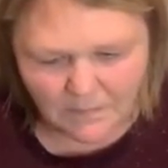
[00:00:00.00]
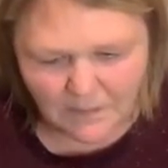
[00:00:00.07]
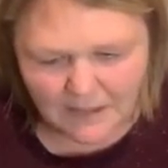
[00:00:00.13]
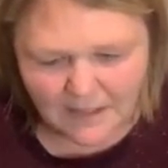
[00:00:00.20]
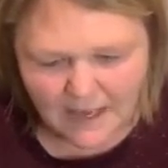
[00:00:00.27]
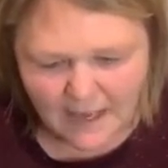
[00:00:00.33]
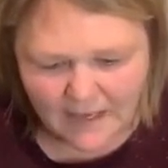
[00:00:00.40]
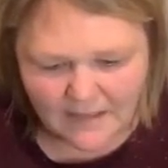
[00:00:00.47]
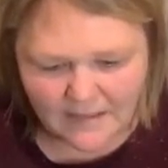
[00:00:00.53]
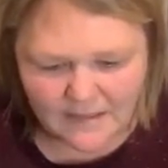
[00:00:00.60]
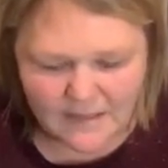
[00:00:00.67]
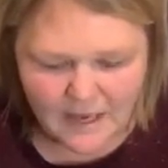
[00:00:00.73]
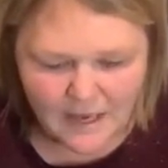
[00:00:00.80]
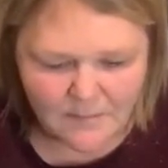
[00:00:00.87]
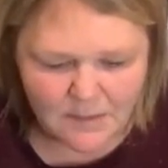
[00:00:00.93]
But yeah,
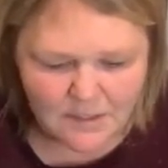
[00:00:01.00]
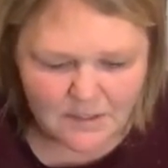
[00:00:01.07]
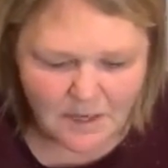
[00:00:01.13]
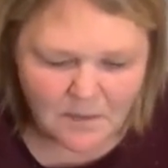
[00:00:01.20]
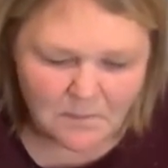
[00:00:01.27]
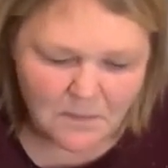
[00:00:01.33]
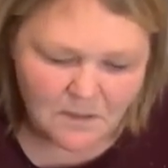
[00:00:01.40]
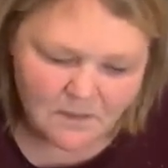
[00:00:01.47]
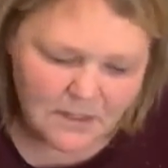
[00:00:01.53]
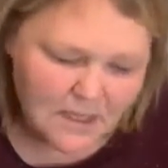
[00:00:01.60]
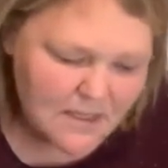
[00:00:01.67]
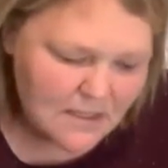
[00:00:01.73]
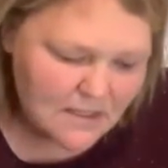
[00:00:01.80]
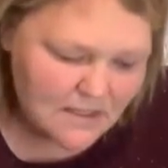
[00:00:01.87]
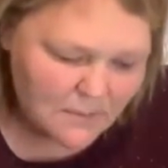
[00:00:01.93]
it's time to start moving
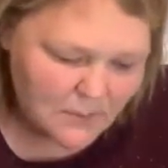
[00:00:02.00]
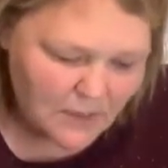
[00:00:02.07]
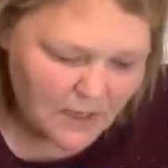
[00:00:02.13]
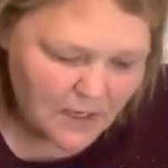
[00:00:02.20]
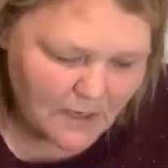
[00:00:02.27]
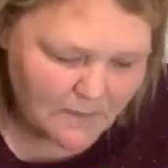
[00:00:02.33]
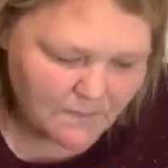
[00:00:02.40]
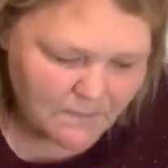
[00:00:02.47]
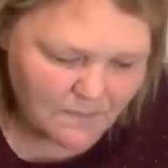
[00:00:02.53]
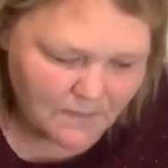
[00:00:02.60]
into spring.